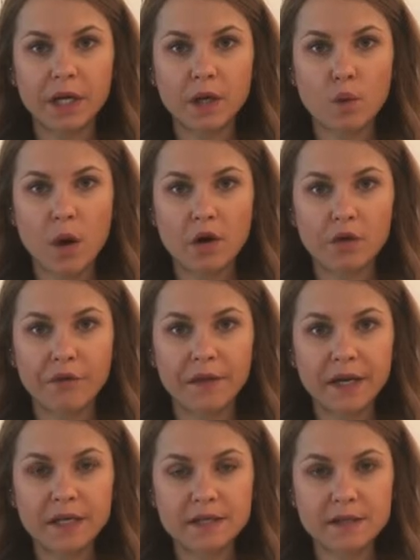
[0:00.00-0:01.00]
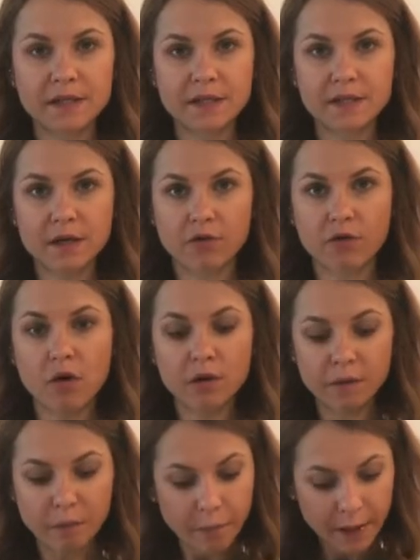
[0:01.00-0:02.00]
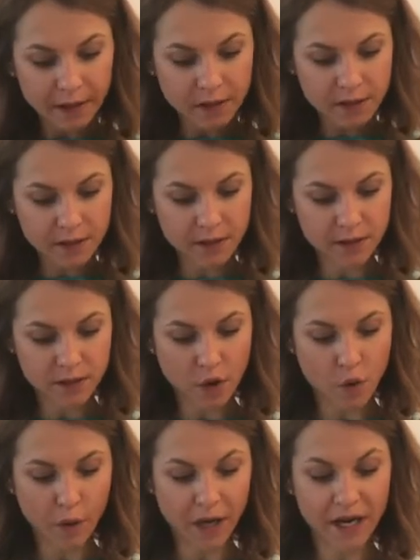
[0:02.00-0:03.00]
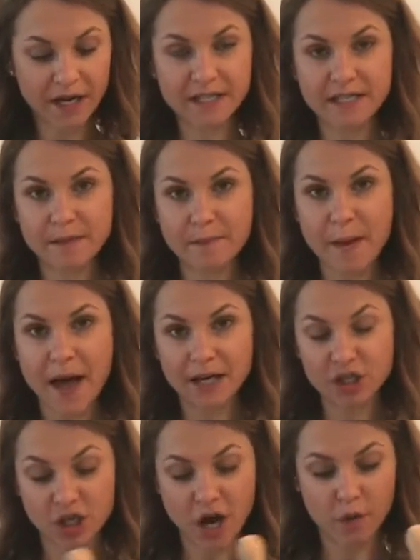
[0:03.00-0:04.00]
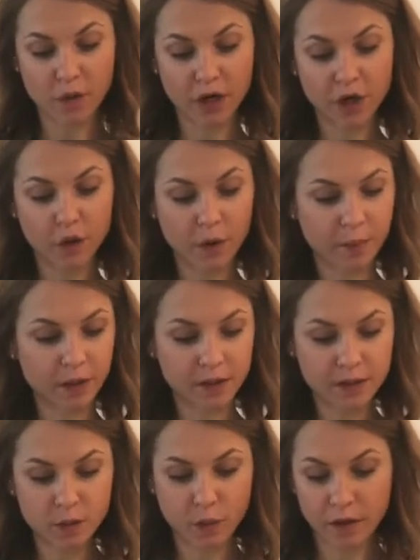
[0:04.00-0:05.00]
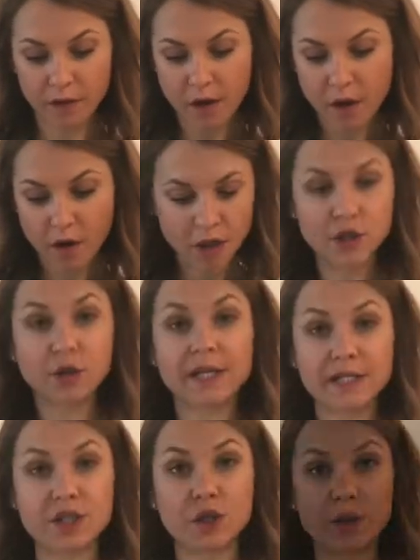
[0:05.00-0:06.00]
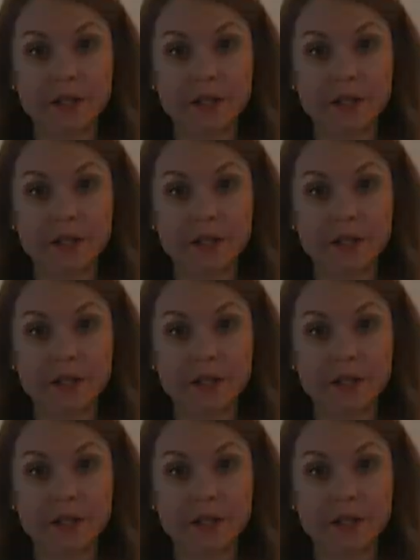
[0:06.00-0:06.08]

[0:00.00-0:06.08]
need one of these are rolling pins, so we're gonna smash our cucumbers with, so let's do